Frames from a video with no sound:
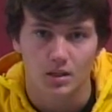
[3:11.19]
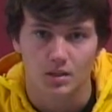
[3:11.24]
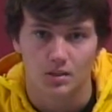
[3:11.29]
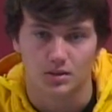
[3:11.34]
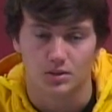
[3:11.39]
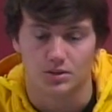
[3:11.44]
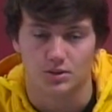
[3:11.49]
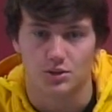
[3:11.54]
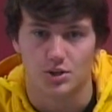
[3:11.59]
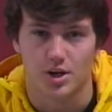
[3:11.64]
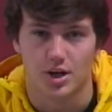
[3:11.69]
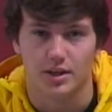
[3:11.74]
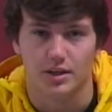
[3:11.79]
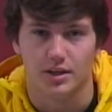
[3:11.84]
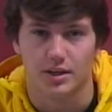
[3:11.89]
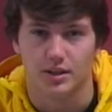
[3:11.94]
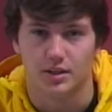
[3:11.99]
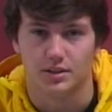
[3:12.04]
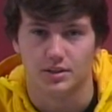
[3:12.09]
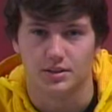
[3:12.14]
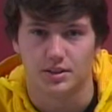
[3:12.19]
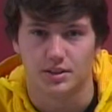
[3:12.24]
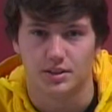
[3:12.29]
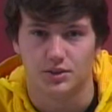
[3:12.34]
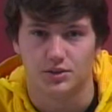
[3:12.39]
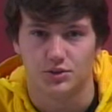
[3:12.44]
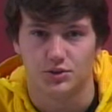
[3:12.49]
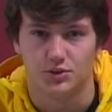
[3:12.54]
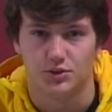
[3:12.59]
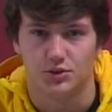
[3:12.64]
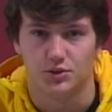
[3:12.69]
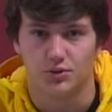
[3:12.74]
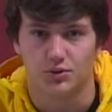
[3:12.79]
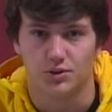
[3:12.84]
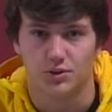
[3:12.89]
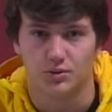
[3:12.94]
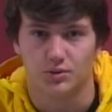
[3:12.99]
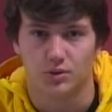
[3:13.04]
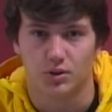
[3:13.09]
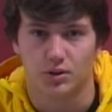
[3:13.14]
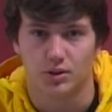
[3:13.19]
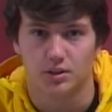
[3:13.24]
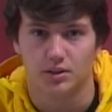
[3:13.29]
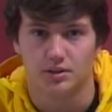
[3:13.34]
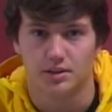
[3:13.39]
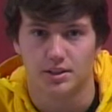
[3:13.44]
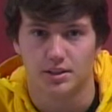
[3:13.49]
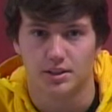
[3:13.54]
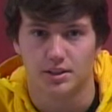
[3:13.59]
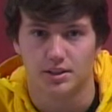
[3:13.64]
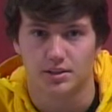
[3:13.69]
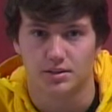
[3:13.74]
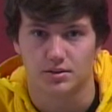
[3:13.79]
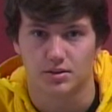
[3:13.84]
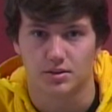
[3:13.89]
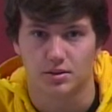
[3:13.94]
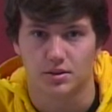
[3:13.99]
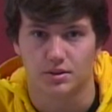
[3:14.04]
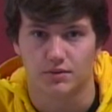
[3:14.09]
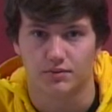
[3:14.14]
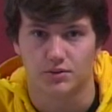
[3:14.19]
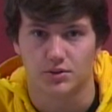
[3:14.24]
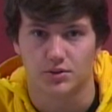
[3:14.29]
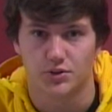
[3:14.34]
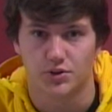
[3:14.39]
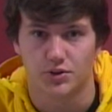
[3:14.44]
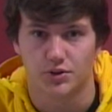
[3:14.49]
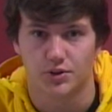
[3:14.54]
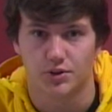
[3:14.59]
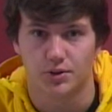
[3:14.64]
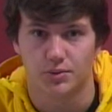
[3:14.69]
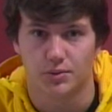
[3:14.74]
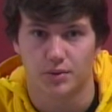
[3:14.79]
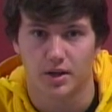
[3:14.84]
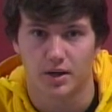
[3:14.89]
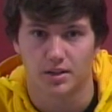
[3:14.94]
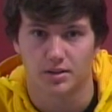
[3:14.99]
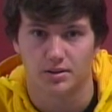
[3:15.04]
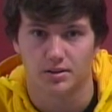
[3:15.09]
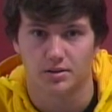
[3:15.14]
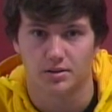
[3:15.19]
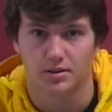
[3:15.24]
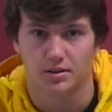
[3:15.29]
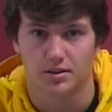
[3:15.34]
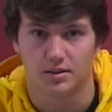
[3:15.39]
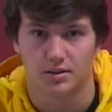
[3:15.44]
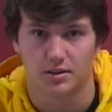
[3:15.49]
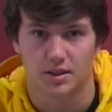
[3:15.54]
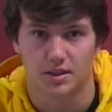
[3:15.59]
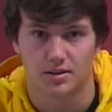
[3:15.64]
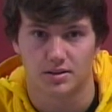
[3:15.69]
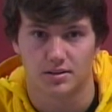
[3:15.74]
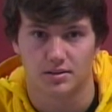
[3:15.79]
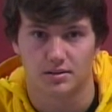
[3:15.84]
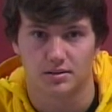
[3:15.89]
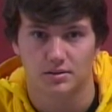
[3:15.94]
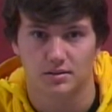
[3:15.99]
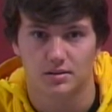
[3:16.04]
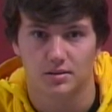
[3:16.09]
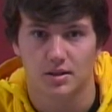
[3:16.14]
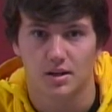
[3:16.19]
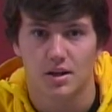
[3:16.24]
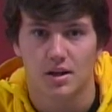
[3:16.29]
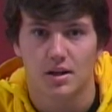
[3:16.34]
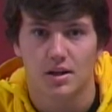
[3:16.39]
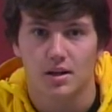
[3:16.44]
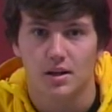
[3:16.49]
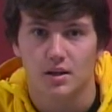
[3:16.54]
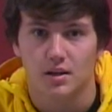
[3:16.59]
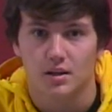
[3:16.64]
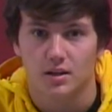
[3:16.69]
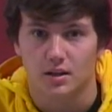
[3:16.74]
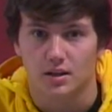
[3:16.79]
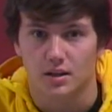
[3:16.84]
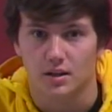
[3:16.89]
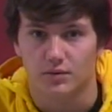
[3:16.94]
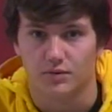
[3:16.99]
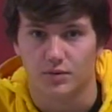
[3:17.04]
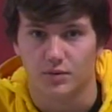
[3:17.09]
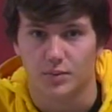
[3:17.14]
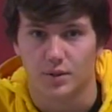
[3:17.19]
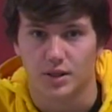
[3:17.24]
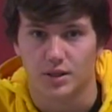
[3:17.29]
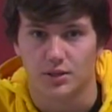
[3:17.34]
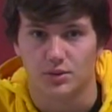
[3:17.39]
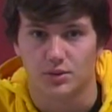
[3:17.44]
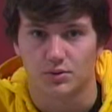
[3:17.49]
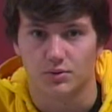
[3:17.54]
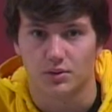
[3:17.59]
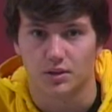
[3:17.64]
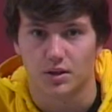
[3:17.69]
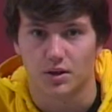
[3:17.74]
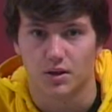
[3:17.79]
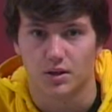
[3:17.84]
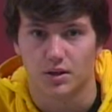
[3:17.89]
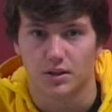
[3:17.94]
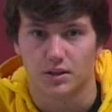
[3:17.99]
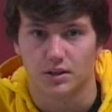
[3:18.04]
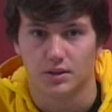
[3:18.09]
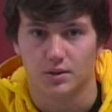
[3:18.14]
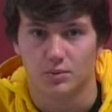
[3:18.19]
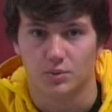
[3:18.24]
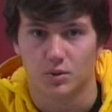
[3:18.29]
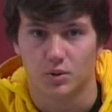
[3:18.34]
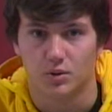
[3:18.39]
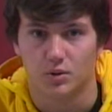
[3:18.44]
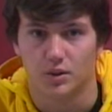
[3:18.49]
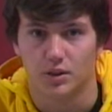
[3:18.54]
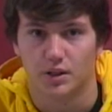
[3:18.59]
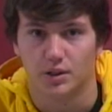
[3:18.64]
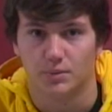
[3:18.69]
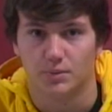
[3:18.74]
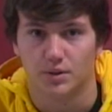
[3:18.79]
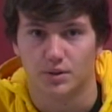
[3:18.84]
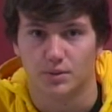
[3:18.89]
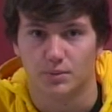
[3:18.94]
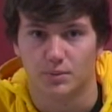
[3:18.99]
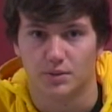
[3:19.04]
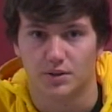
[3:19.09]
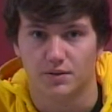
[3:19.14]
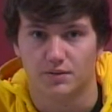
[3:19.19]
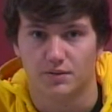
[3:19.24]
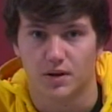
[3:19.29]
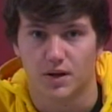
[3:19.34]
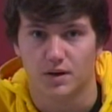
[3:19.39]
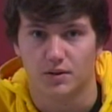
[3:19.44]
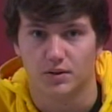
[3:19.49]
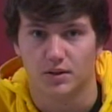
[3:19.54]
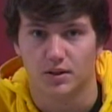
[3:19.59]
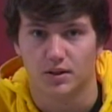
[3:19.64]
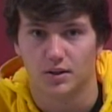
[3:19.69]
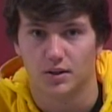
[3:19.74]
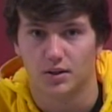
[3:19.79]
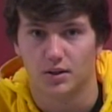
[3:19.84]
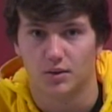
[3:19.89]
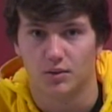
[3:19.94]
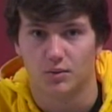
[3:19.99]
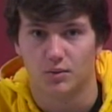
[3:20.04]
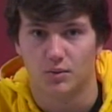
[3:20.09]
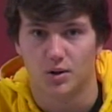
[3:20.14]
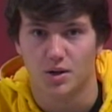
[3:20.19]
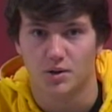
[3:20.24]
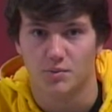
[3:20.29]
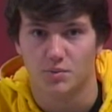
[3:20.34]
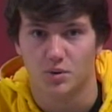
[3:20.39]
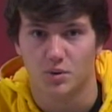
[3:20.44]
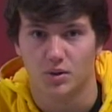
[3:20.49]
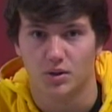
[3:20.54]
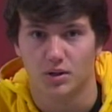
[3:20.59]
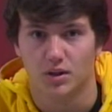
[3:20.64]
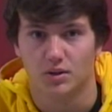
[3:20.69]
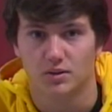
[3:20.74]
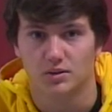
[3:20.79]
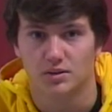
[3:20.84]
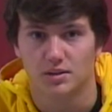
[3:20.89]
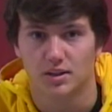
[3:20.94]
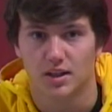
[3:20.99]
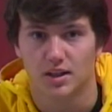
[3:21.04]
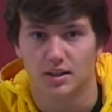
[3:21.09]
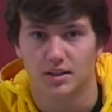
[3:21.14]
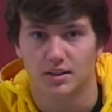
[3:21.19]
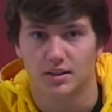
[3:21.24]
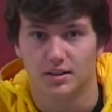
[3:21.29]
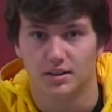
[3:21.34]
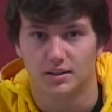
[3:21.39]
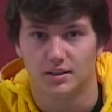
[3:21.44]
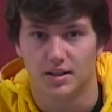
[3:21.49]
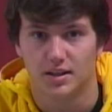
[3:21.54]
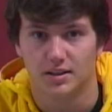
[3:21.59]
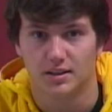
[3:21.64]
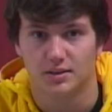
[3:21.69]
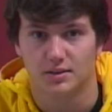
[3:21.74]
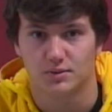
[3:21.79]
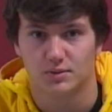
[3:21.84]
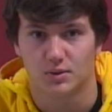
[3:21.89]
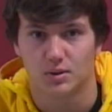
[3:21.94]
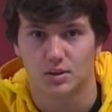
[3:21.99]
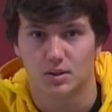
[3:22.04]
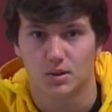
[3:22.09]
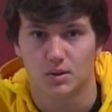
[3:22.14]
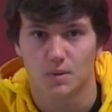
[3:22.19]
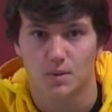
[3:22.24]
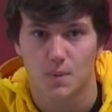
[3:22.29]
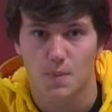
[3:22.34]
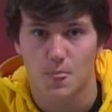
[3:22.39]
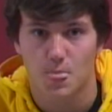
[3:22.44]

The Czech Heritage Junior Royalty is looking for junior ambassador contestants. Information regarding the program can be found on the whiteboard outside the attendance window.